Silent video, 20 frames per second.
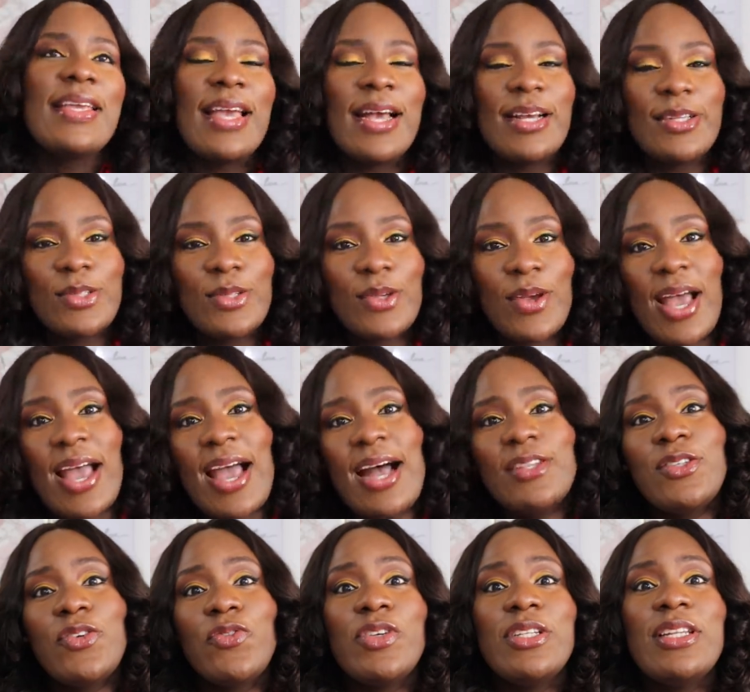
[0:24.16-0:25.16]
Yeah, so I
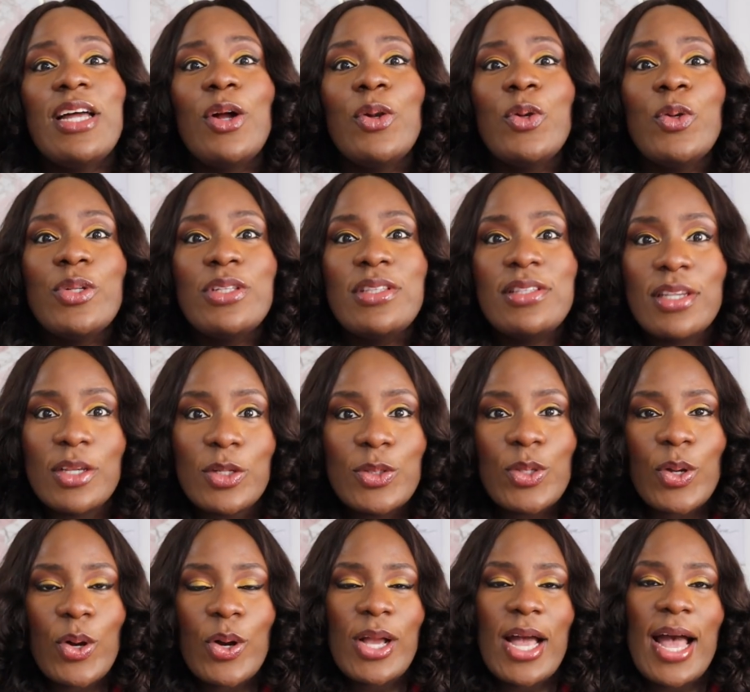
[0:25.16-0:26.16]
had to re-download
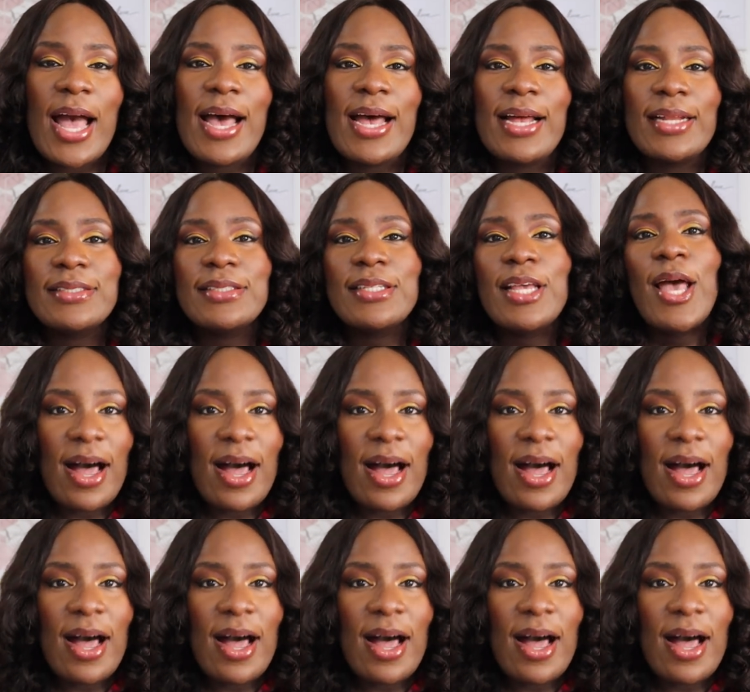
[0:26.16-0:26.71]
TikTok and